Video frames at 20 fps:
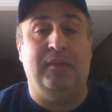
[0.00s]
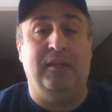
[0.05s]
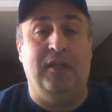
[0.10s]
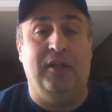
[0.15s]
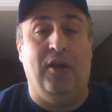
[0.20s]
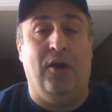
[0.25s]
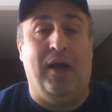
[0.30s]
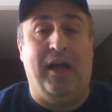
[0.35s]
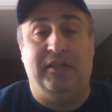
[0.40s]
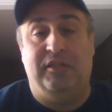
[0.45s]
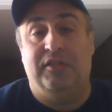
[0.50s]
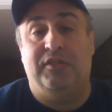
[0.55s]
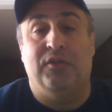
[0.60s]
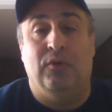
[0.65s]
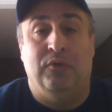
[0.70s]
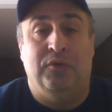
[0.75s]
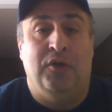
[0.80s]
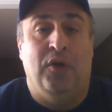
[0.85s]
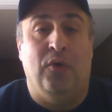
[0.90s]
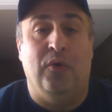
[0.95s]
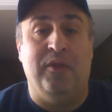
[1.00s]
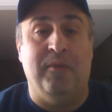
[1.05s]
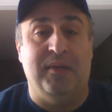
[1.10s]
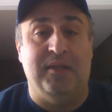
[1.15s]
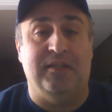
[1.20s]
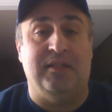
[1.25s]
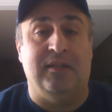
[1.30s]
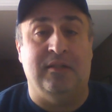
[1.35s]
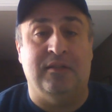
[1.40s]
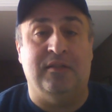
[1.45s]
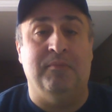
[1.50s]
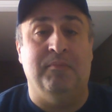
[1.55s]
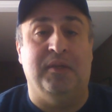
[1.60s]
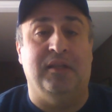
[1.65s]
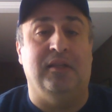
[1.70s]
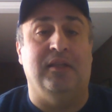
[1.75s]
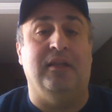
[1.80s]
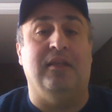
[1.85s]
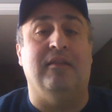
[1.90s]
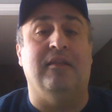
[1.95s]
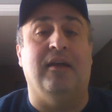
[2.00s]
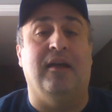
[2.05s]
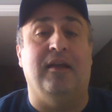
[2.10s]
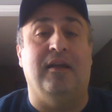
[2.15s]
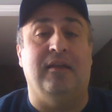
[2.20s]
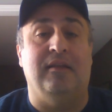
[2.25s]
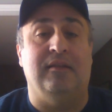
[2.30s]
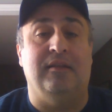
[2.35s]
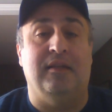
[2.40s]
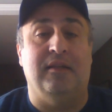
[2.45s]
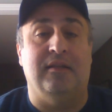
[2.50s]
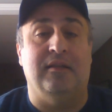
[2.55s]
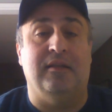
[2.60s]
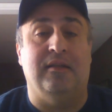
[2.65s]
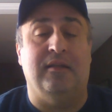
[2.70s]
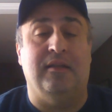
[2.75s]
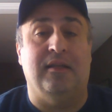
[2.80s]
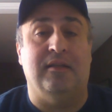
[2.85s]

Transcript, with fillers: you know, I just don't know them as intimately that, uh, uh,